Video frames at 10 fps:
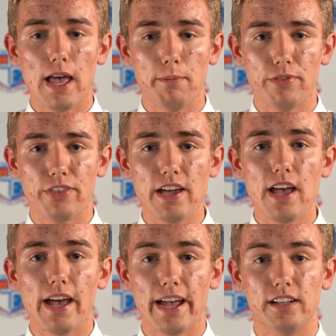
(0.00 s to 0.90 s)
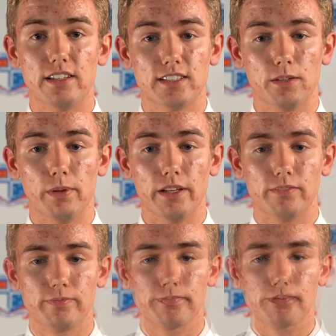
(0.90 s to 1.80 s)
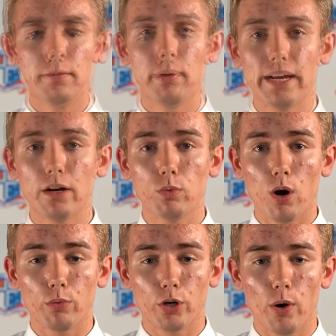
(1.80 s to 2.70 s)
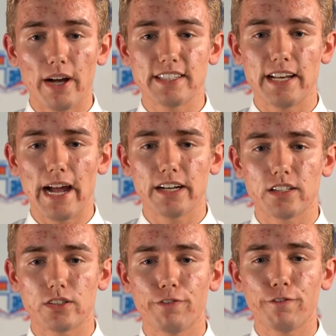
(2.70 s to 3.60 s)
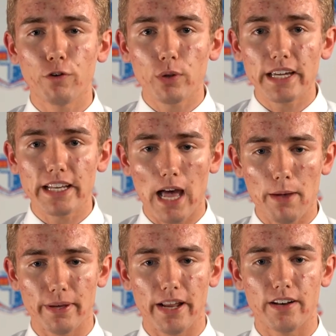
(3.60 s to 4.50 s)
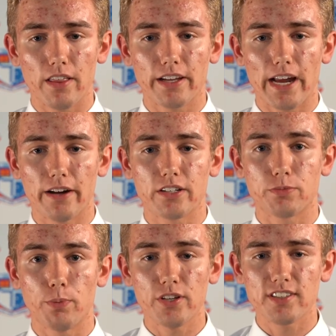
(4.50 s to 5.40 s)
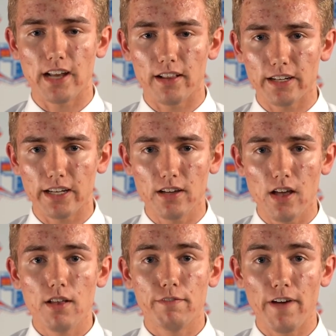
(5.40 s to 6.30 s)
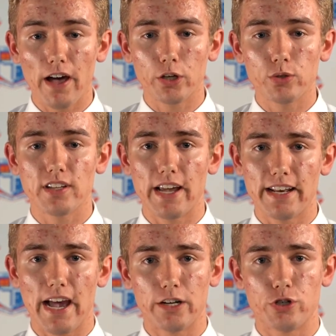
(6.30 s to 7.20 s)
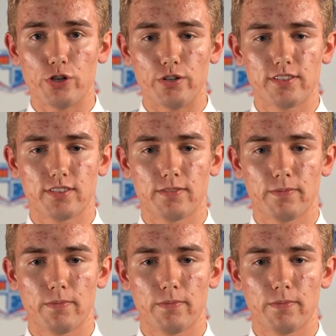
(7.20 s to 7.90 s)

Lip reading: empathy, and discipline. Playing a role requires an actor to fully inhabit another character's personality, values, and attitudes.